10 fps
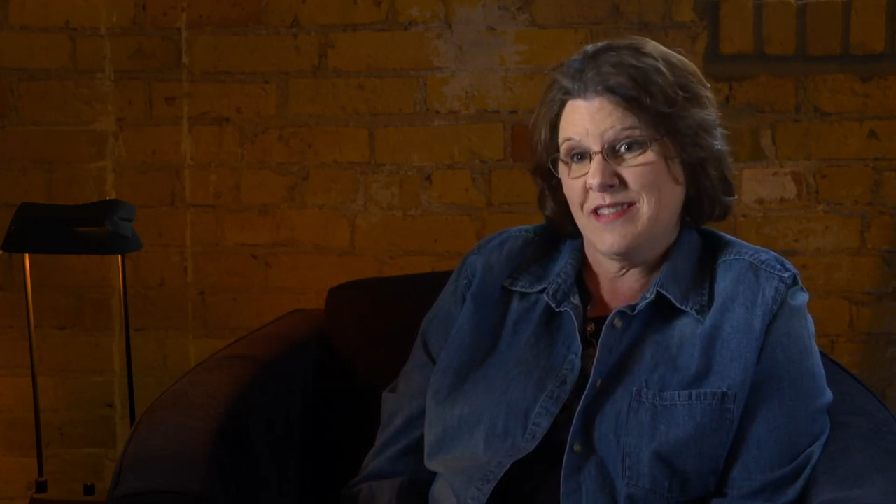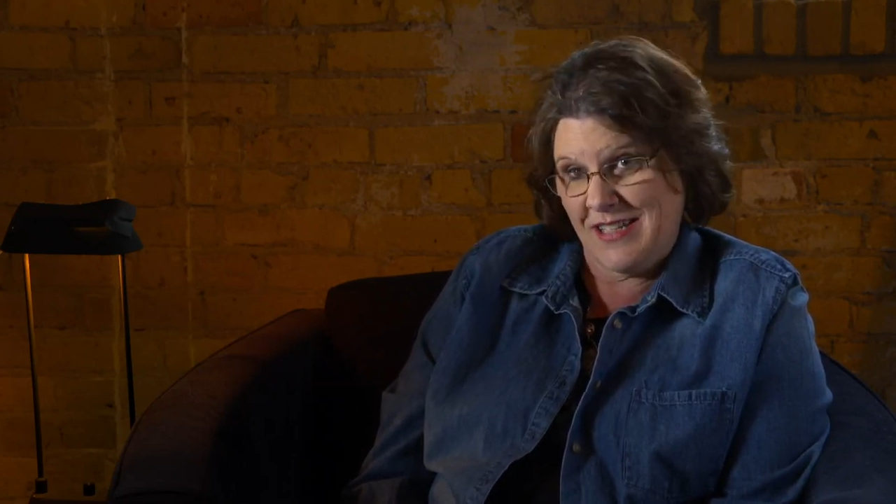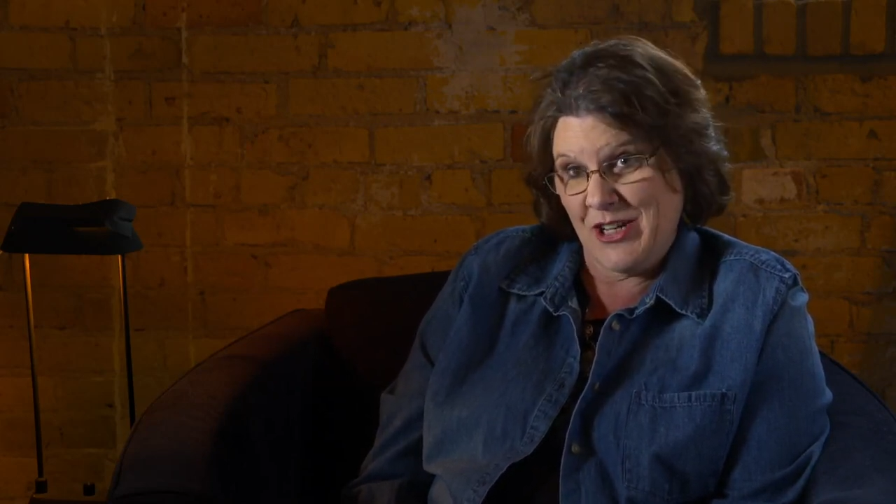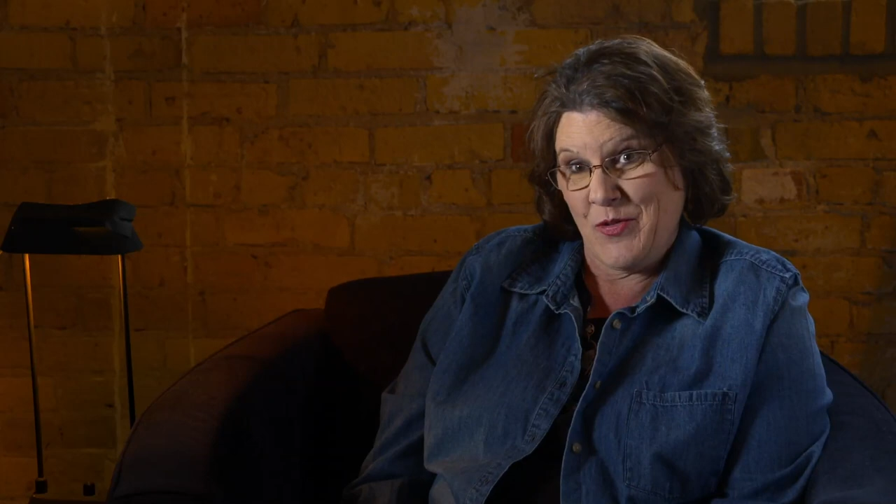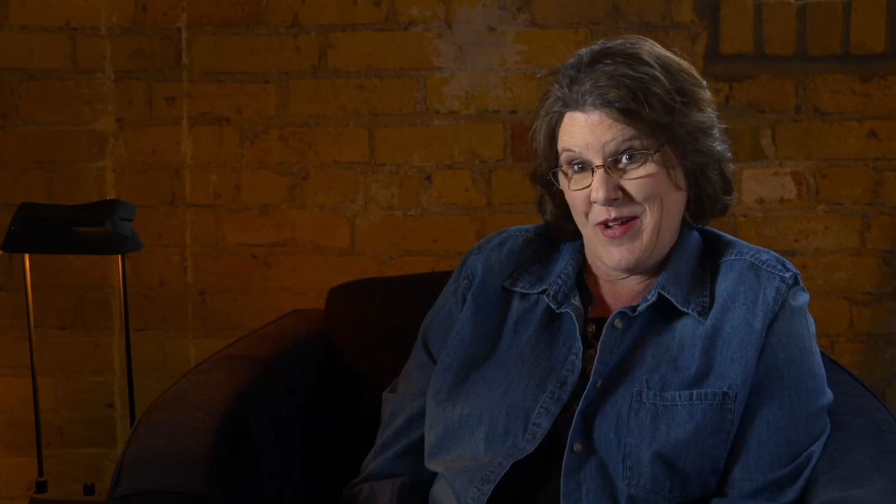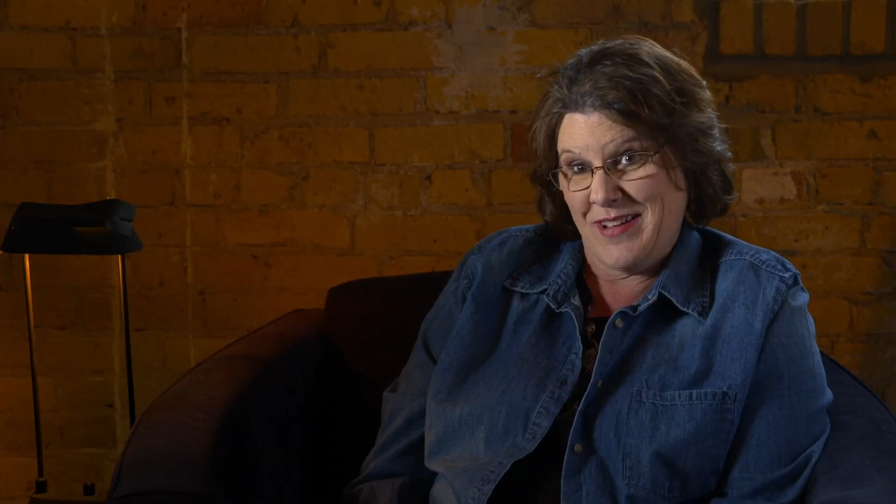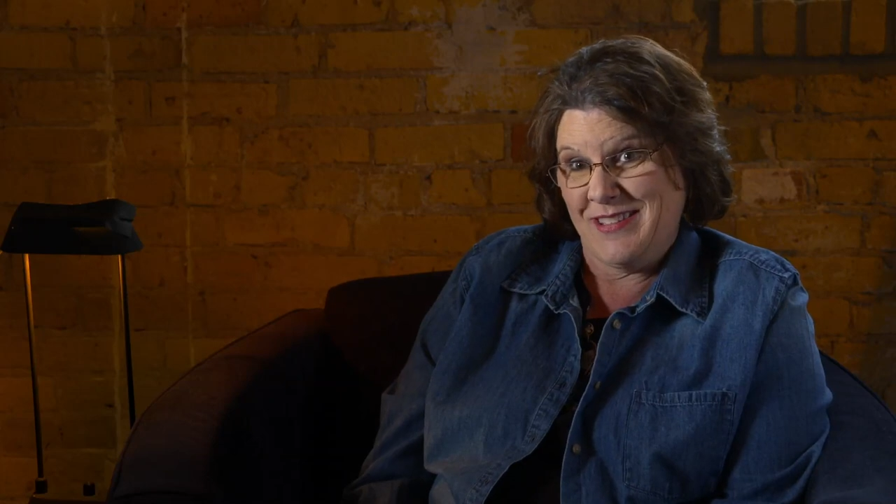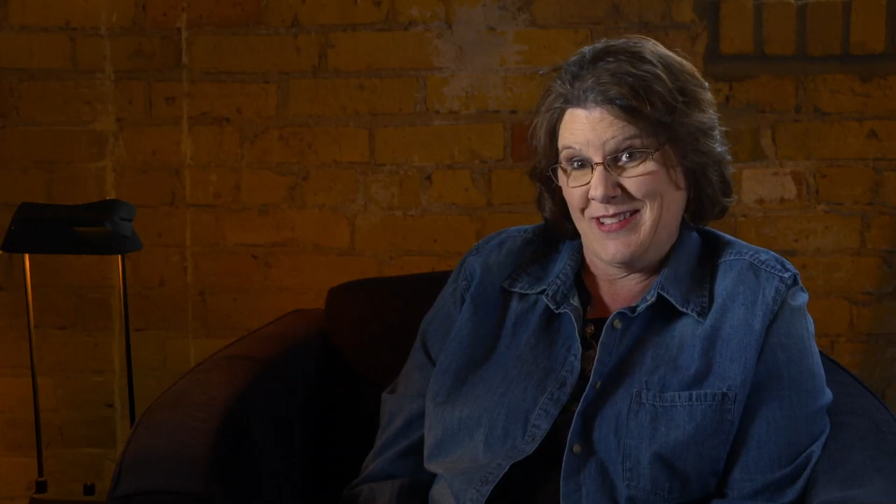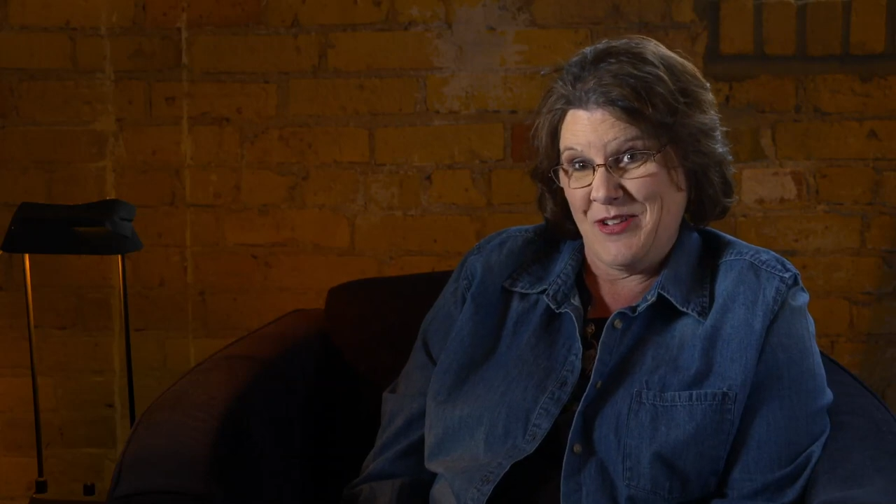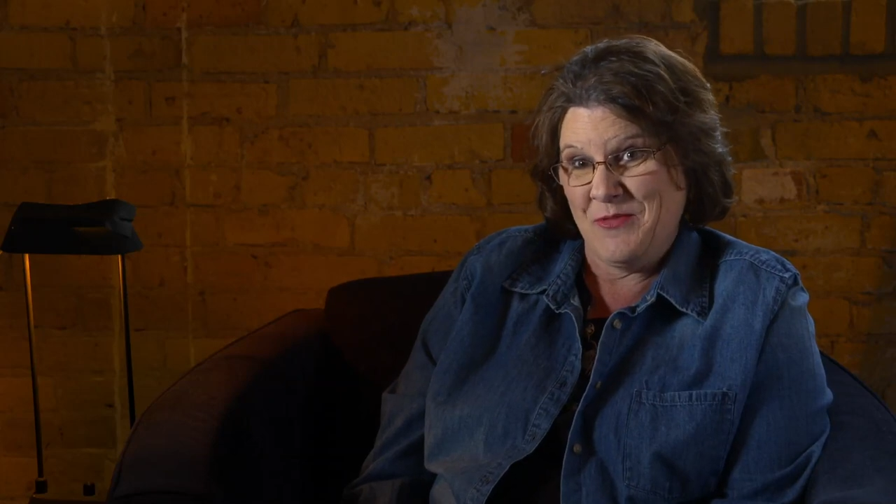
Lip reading: cigarettes,